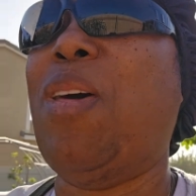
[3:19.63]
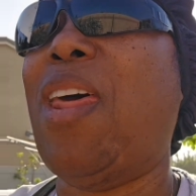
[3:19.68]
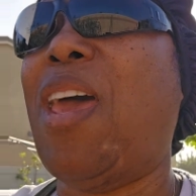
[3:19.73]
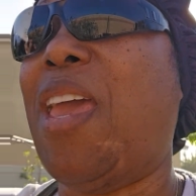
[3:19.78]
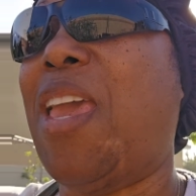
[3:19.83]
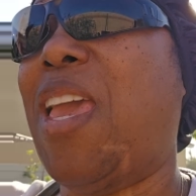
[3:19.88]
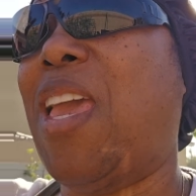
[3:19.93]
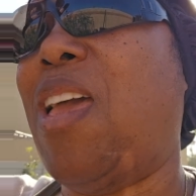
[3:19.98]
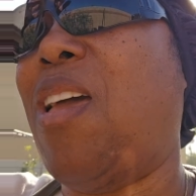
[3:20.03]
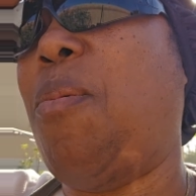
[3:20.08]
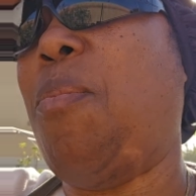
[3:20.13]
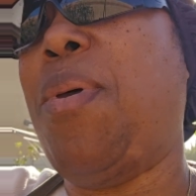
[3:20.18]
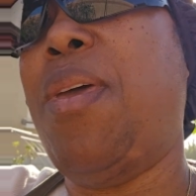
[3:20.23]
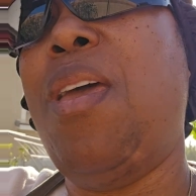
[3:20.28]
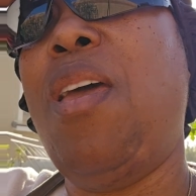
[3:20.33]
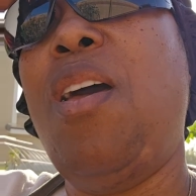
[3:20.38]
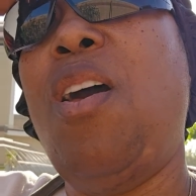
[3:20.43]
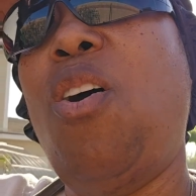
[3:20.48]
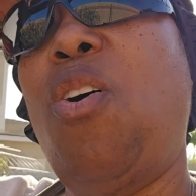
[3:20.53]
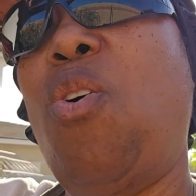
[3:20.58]
but I am.
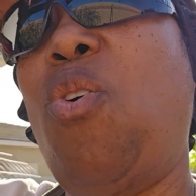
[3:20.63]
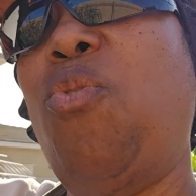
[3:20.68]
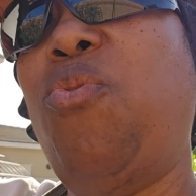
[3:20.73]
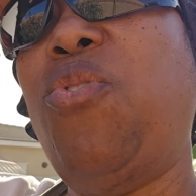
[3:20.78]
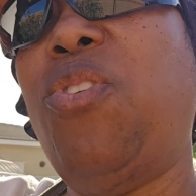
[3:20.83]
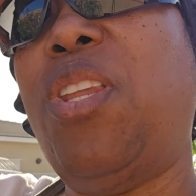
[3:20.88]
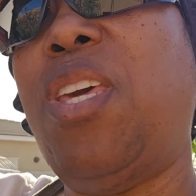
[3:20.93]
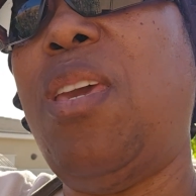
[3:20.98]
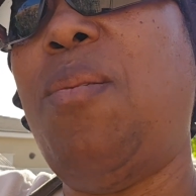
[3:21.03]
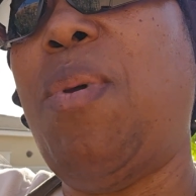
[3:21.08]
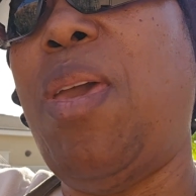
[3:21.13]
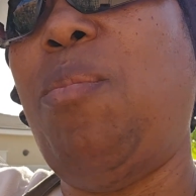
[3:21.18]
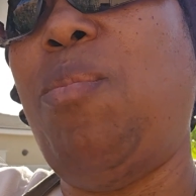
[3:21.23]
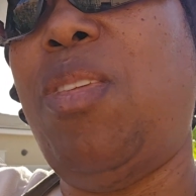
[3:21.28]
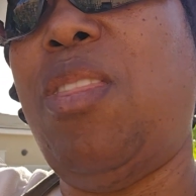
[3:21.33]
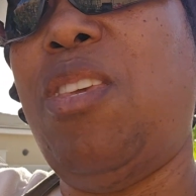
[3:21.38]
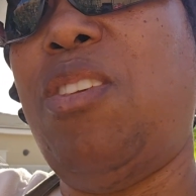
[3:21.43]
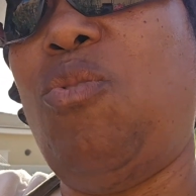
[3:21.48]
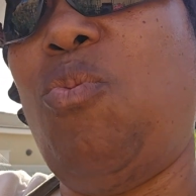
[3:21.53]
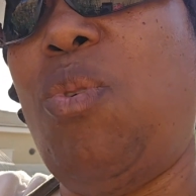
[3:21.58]
Hopefully
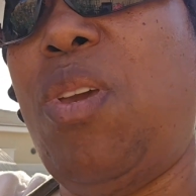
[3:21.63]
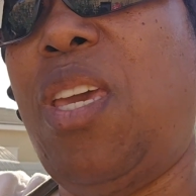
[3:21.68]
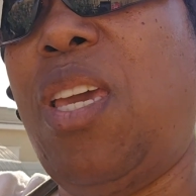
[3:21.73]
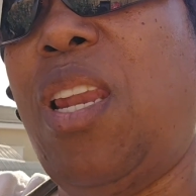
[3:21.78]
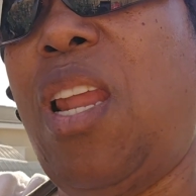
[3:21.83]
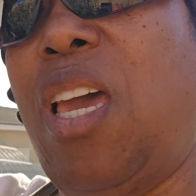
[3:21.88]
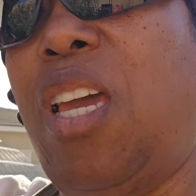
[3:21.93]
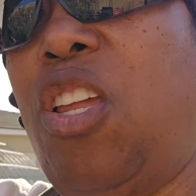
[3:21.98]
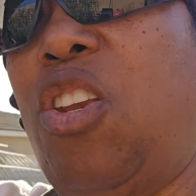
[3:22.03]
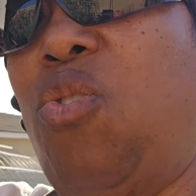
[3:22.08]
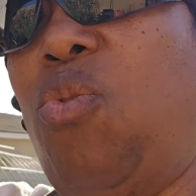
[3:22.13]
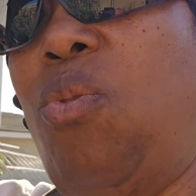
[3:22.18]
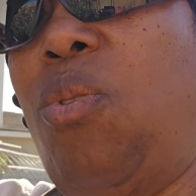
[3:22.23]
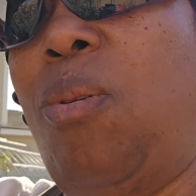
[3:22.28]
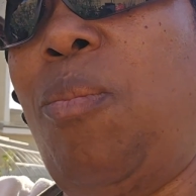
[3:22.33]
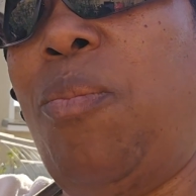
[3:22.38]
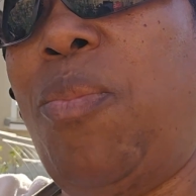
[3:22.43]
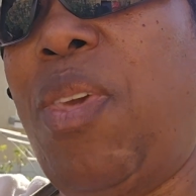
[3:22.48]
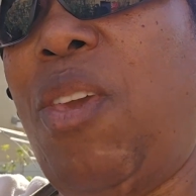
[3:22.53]
maybe this weekend I can do them